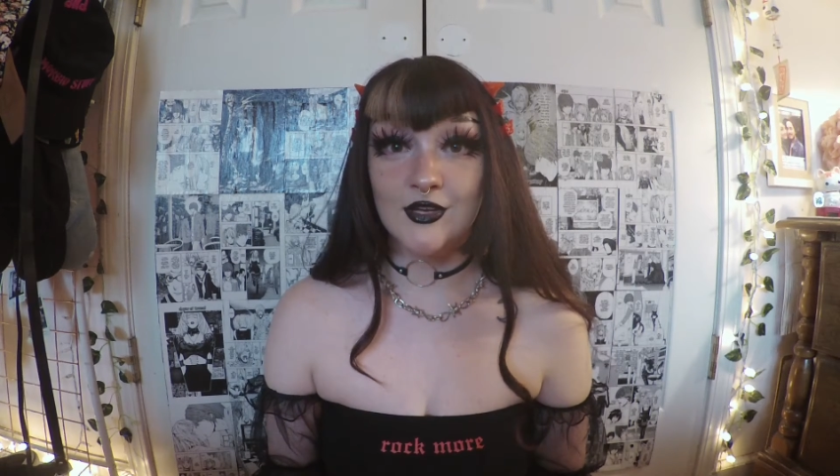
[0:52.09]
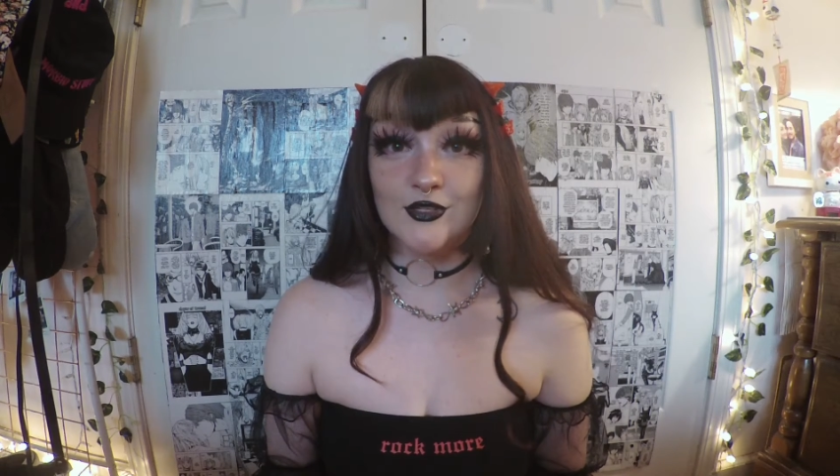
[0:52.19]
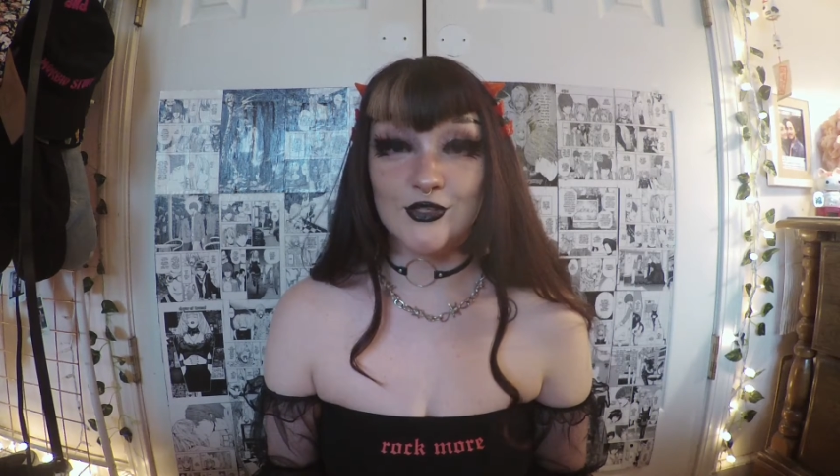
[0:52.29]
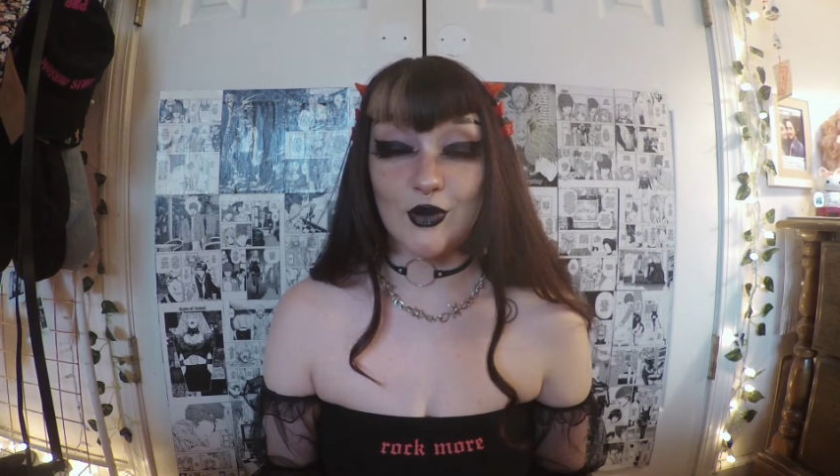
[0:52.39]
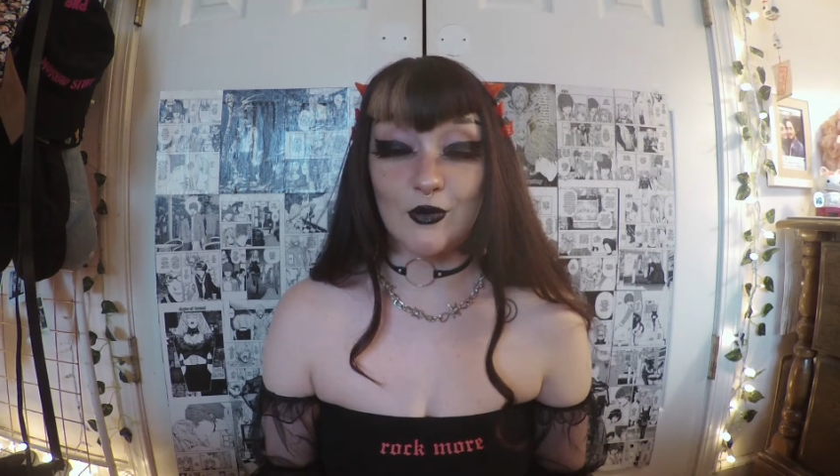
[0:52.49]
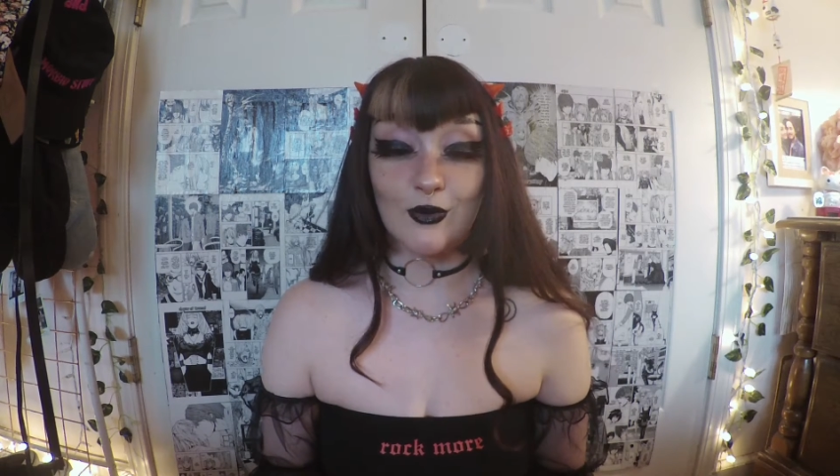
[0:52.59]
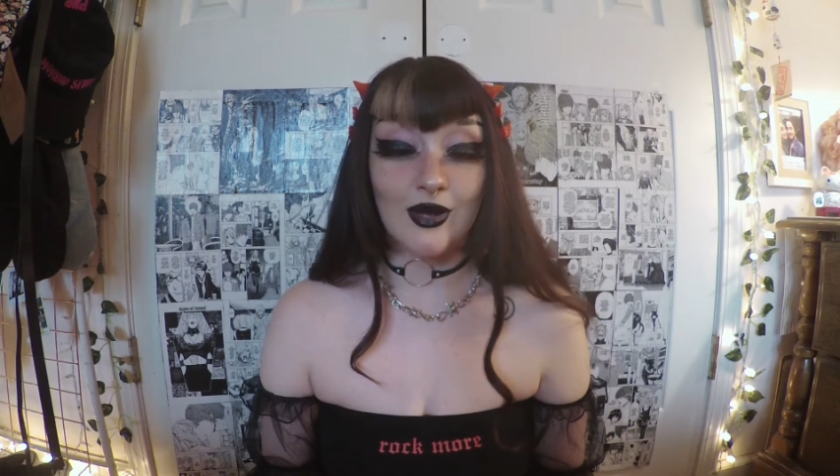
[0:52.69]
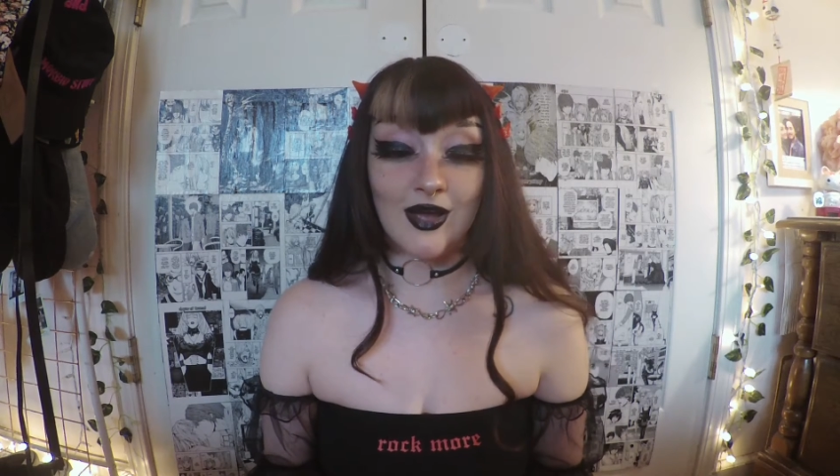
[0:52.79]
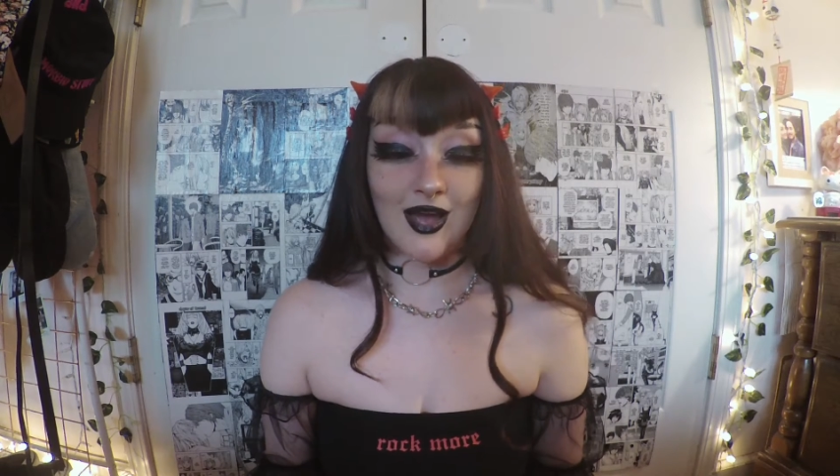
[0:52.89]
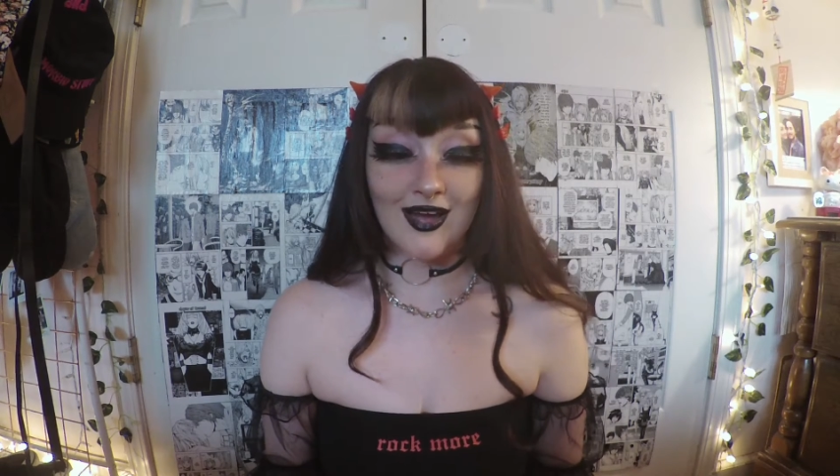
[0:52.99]
So
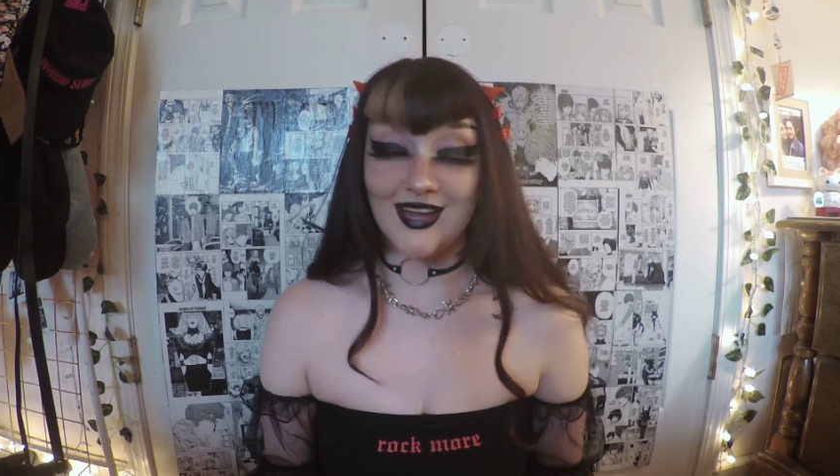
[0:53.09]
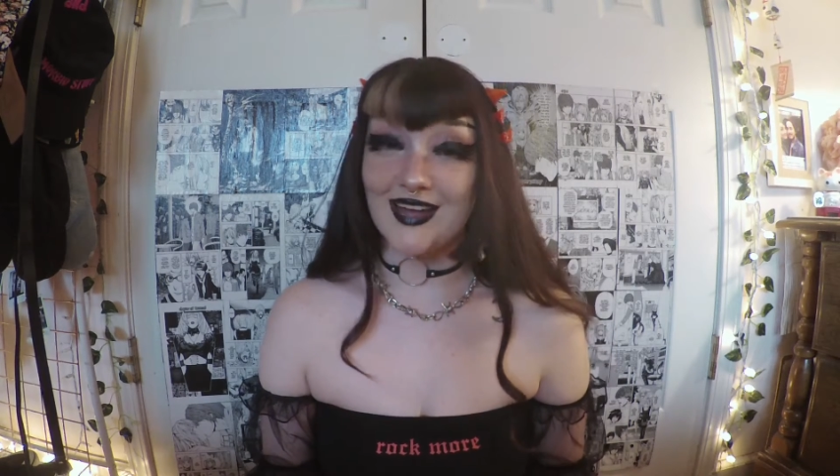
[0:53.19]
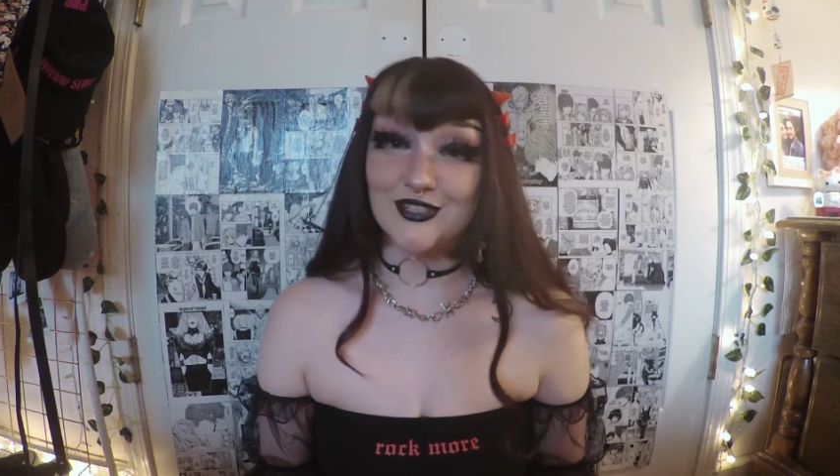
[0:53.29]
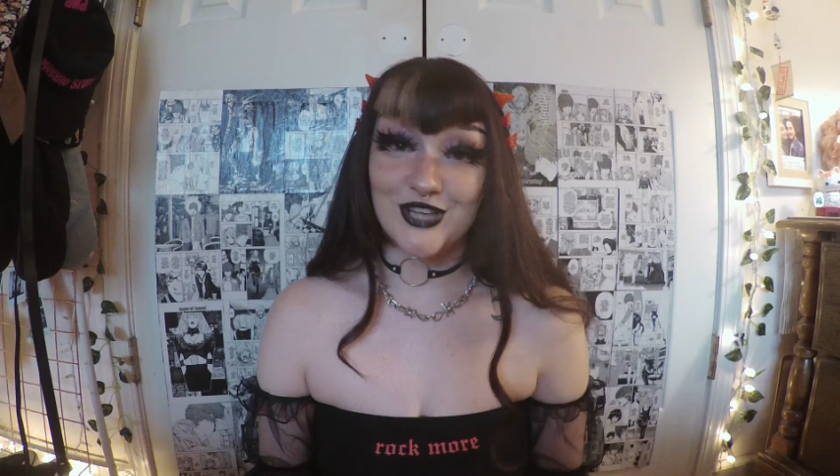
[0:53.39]
again,